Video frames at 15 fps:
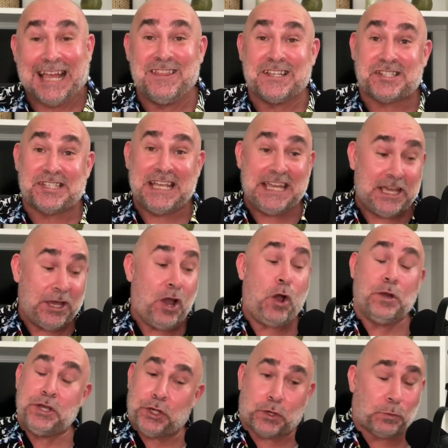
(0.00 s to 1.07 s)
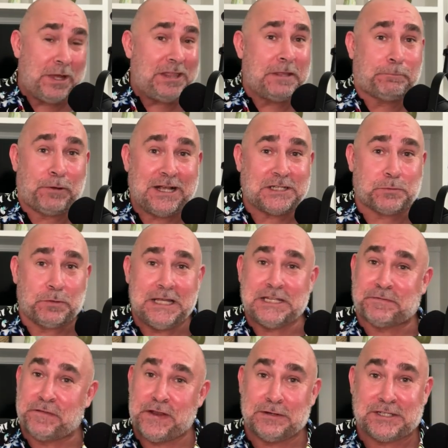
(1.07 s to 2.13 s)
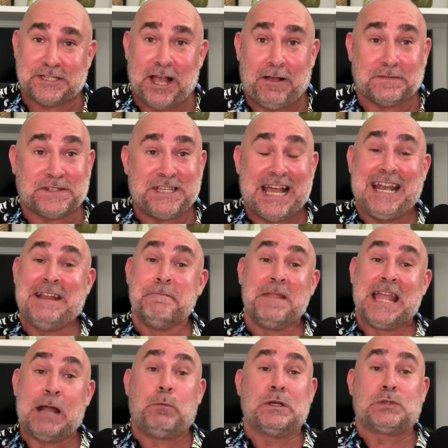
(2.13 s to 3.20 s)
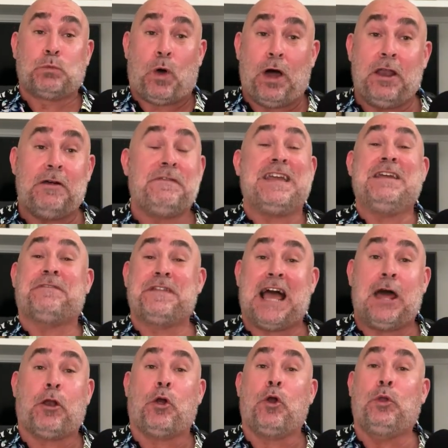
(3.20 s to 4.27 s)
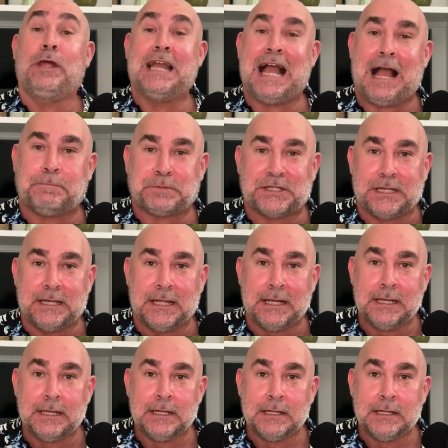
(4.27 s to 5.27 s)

And the CEO, and you can read the press release for yourself, said it was one of, if not our only option.